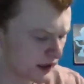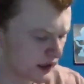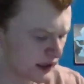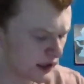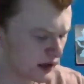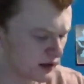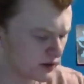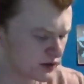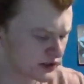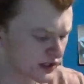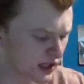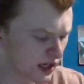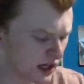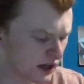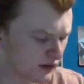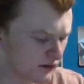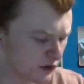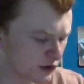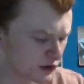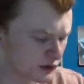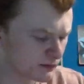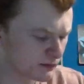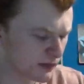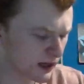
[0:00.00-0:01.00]
Io Sky
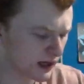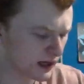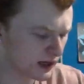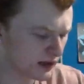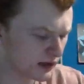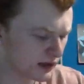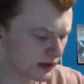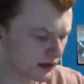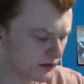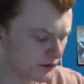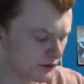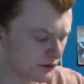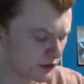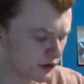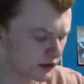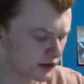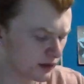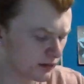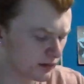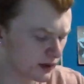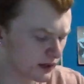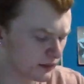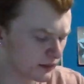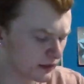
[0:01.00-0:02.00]
versus Bayley for the
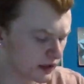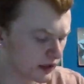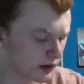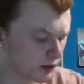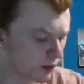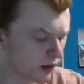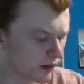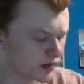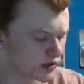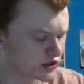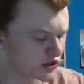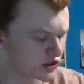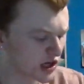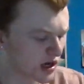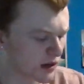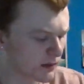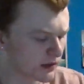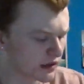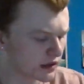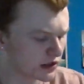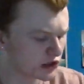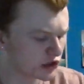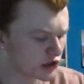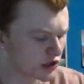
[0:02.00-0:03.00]
WWE Women's
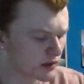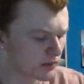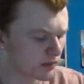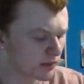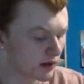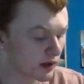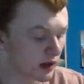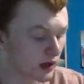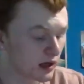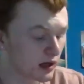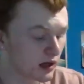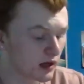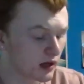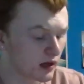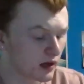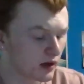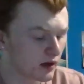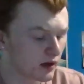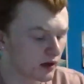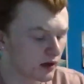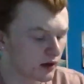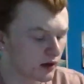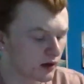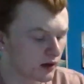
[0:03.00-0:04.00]
Championship.
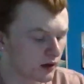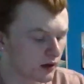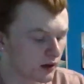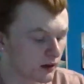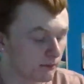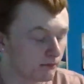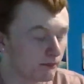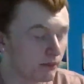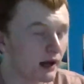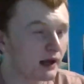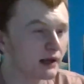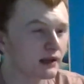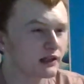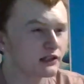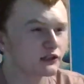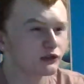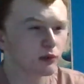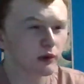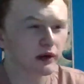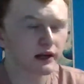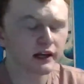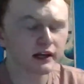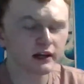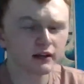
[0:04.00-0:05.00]

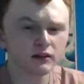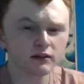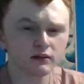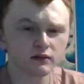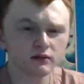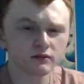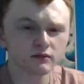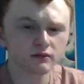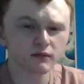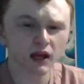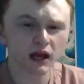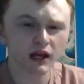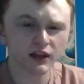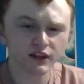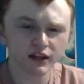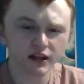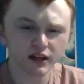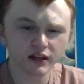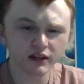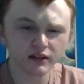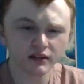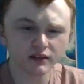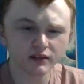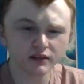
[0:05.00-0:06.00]
Bayley's winning, I
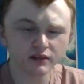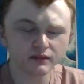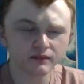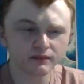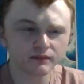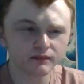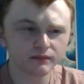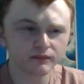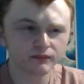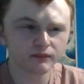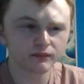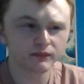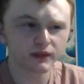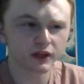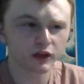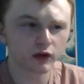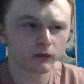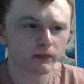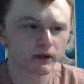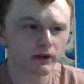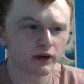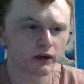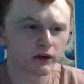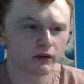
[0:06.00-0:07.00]
think.
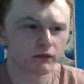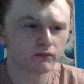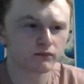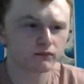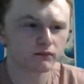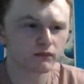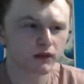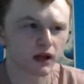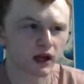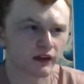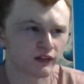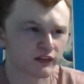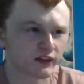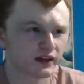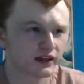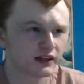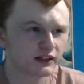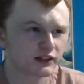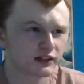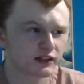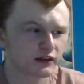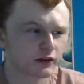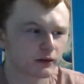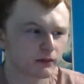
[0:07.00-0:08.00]
It'll be her, I think
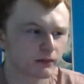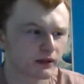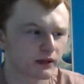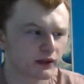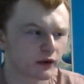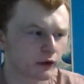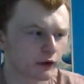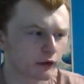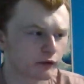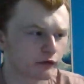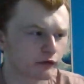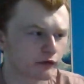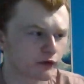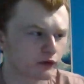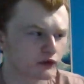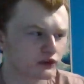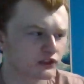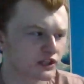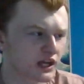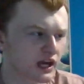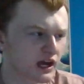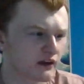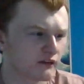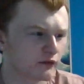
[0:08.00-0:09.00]
it'll be her
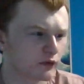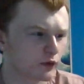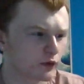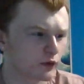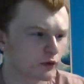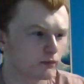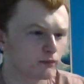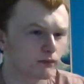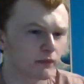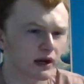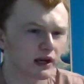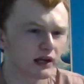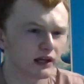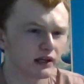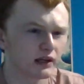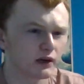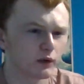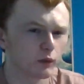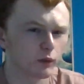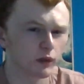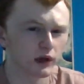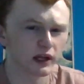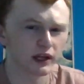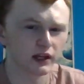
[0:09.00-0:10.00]
first ever
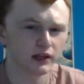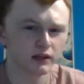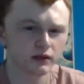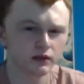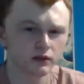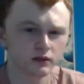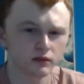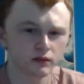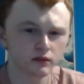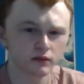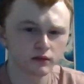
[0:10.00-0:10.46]
Mania win